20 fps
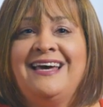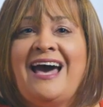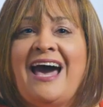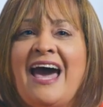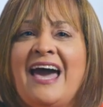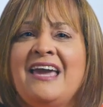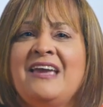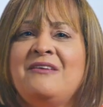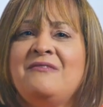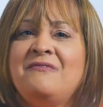
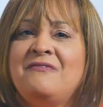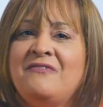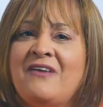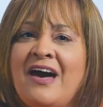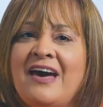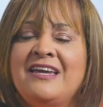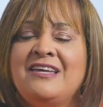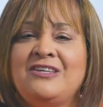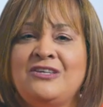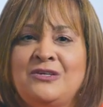I
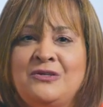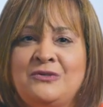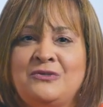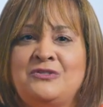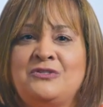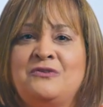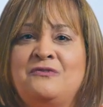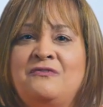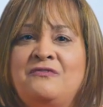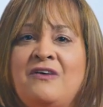invite you
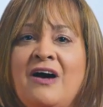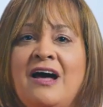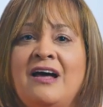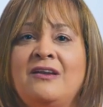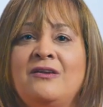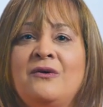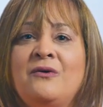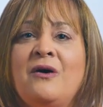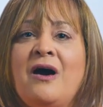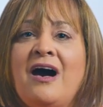to
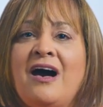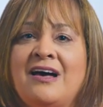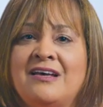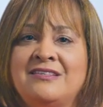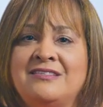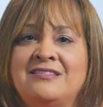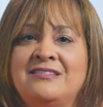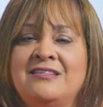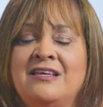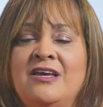follow
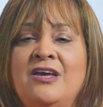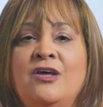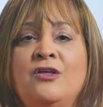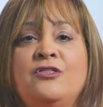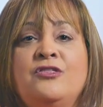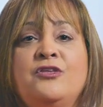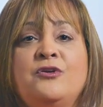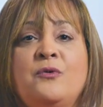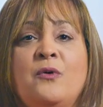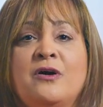us
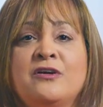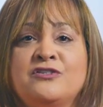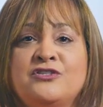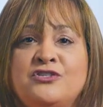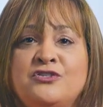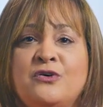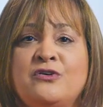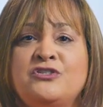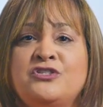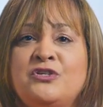through our
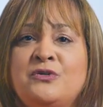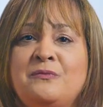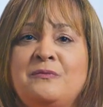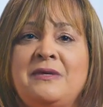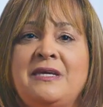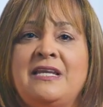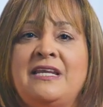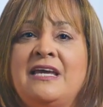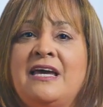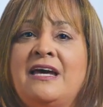social
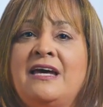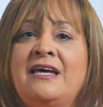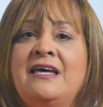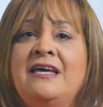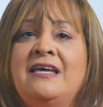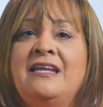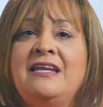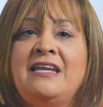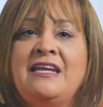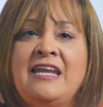media
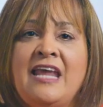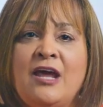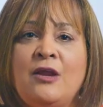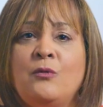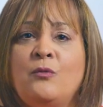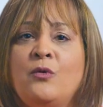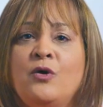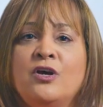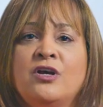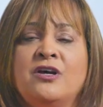
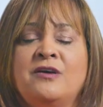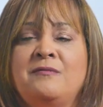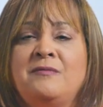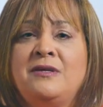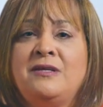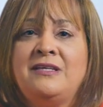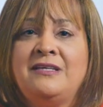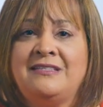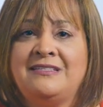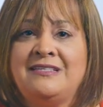network
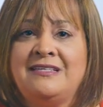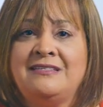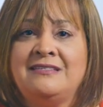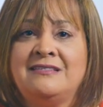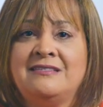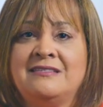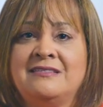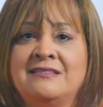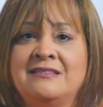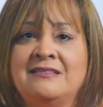
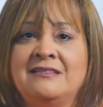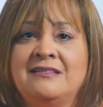communities.